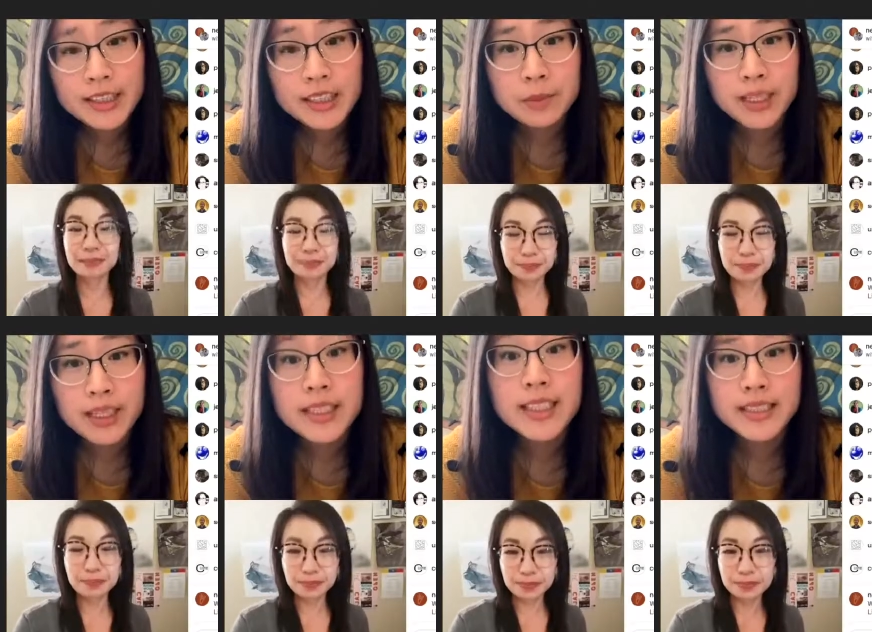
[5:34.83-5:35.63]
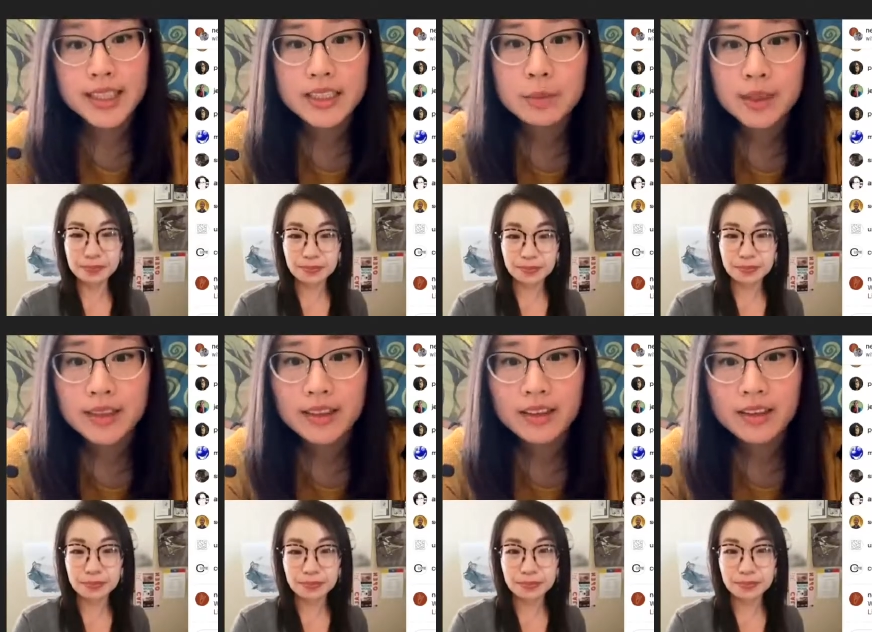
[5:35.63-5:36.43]
Speaker 1: to be, is it next month in
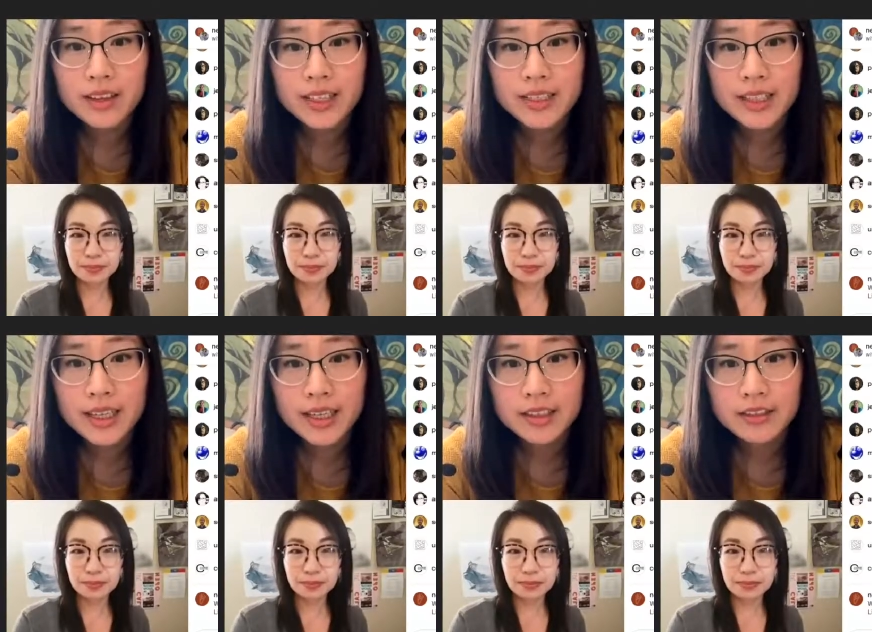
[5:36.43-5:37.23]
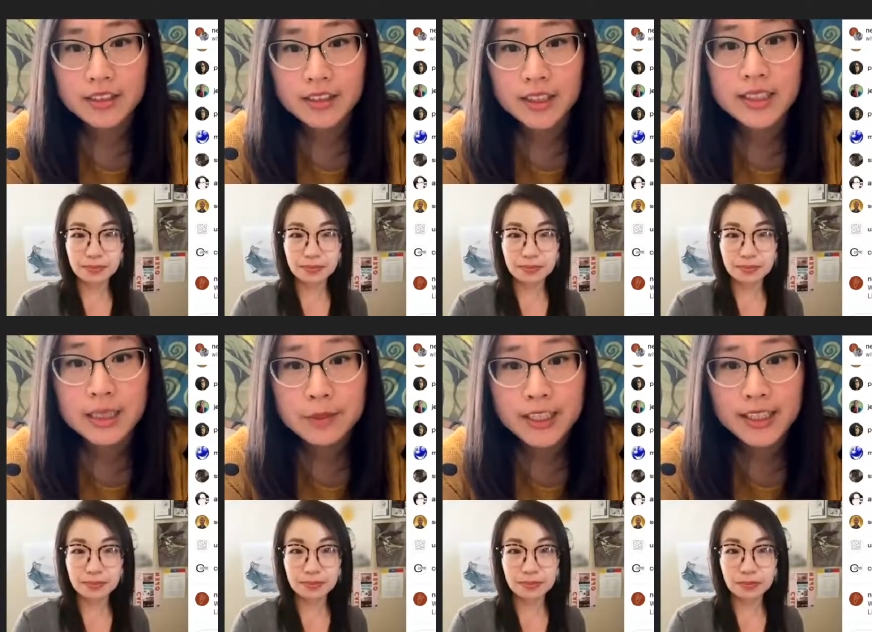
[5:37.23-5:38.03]
August that you're
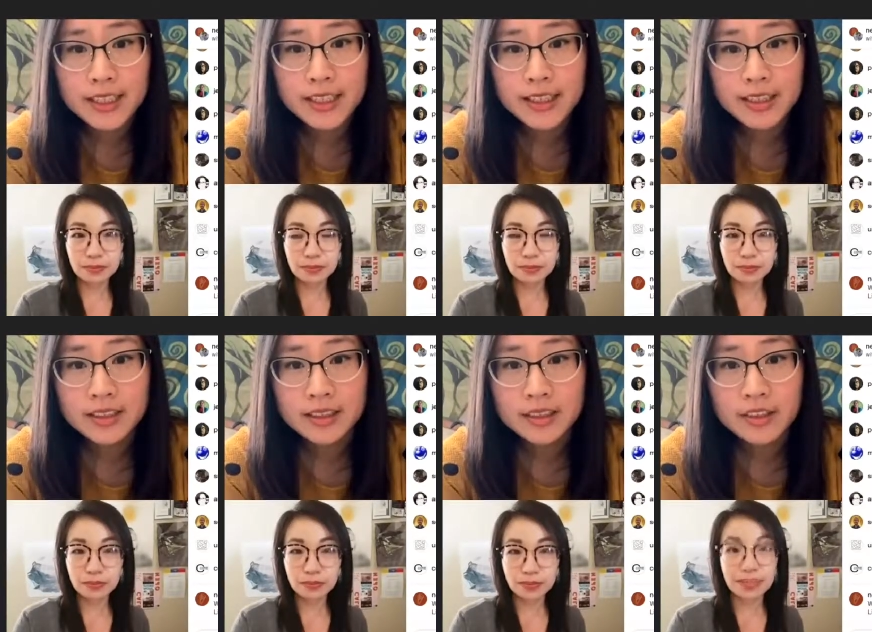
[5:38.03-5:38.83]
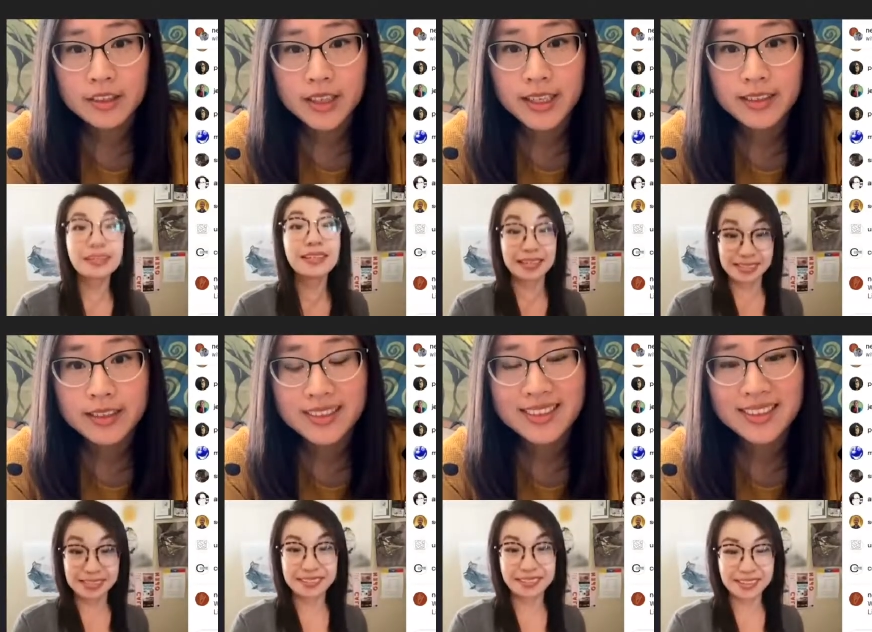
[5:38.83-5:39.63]
exhibiting it in,
Speaker 2: in yes.
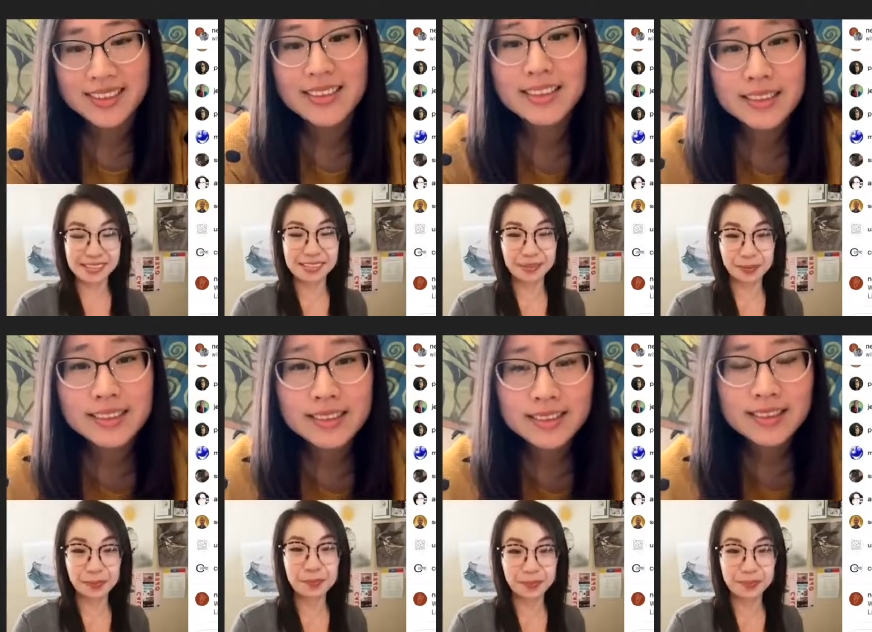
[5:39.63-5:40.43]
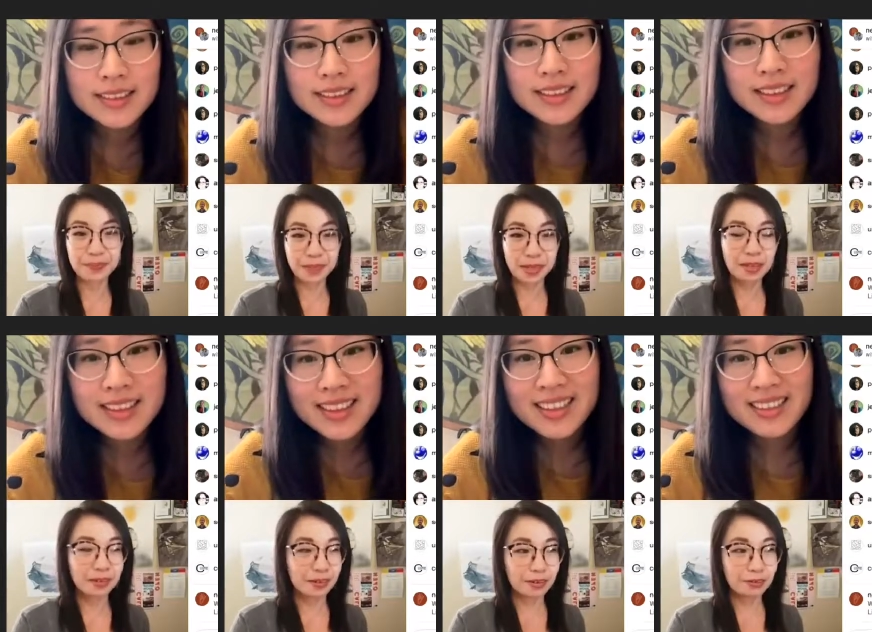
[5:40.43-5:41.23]
Arizona? Yes. Mm-hmm.
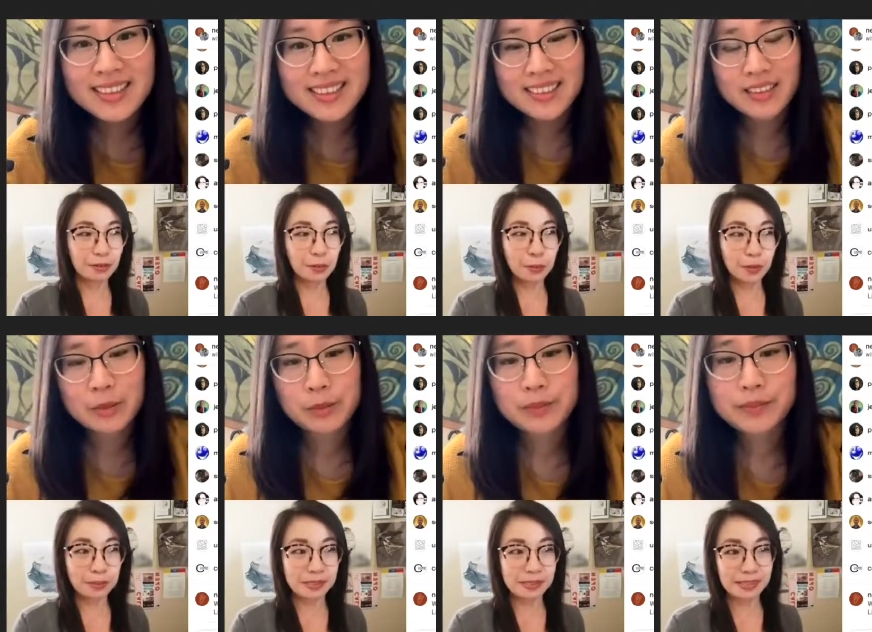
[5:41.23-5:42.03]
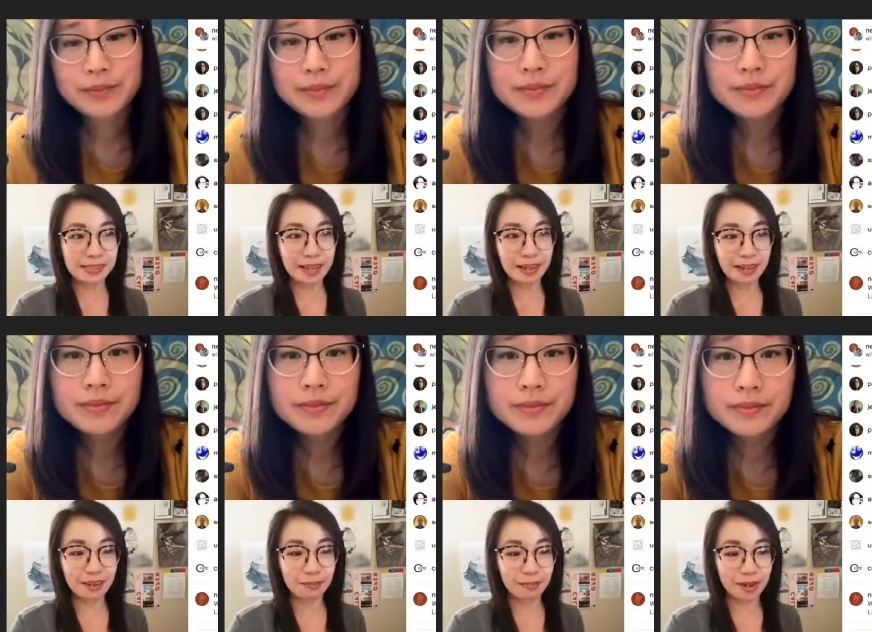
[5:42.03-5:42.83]
There are a few more pieces that
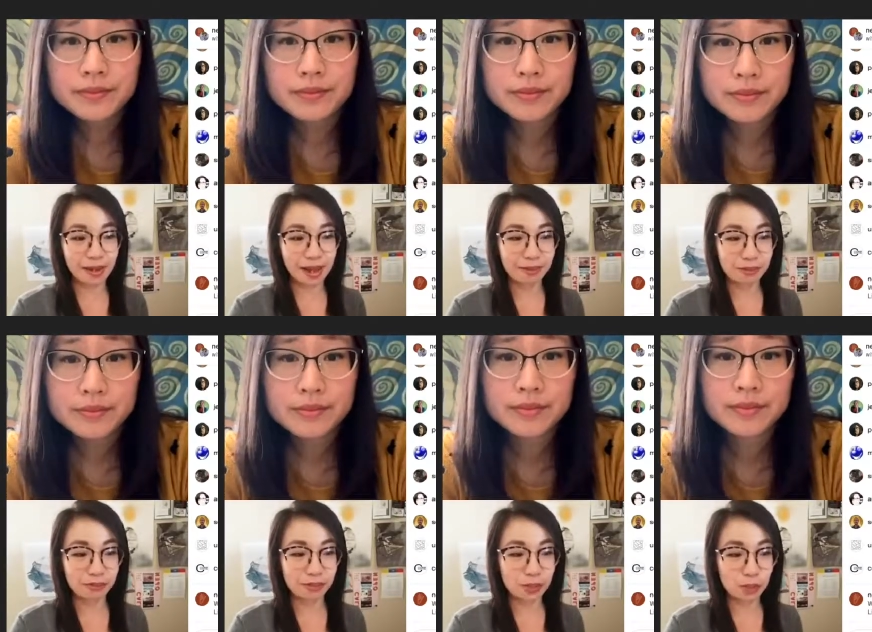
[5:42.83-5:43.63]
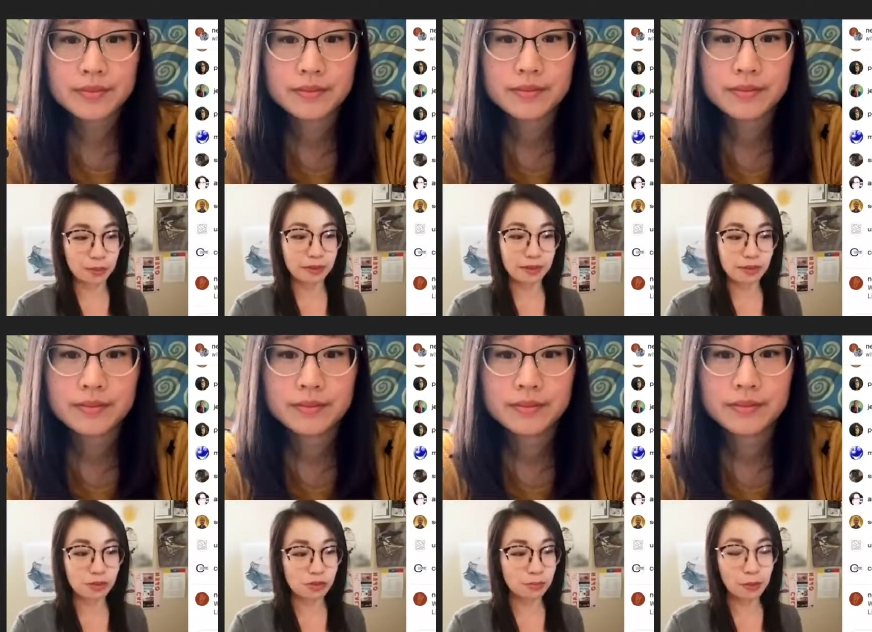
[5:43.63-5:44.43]
um, I have to finish, but dancers
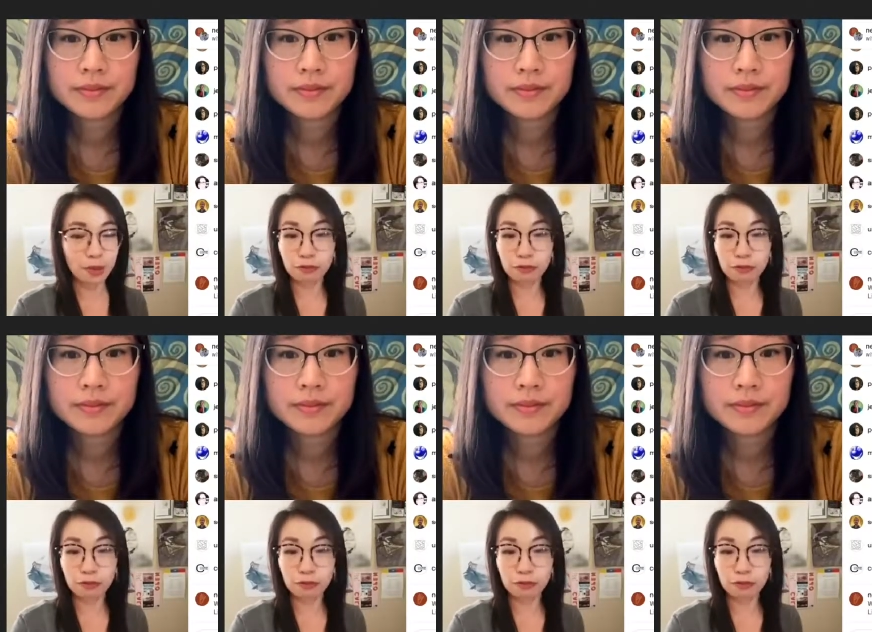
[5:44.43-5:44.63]
from all